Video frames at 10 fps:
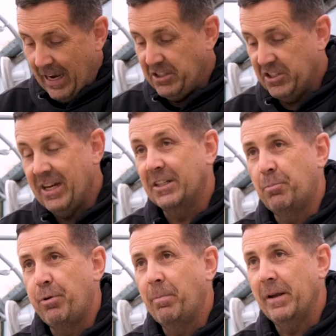As you start to
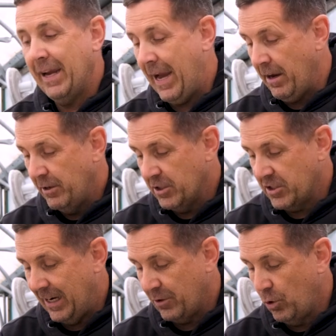propagate, you
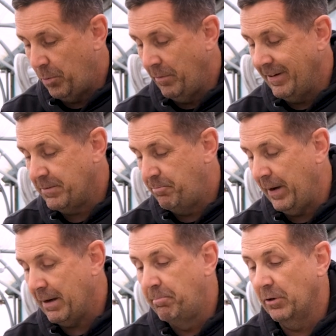start to open these
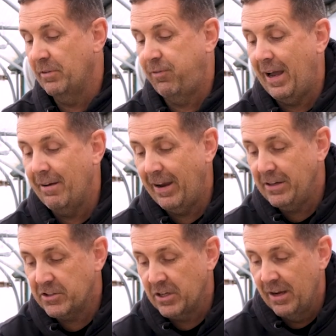big butterfly
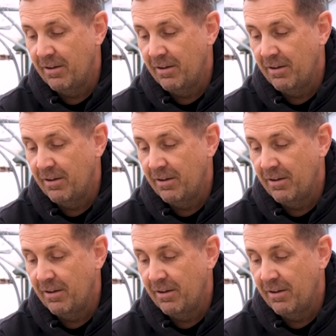vents.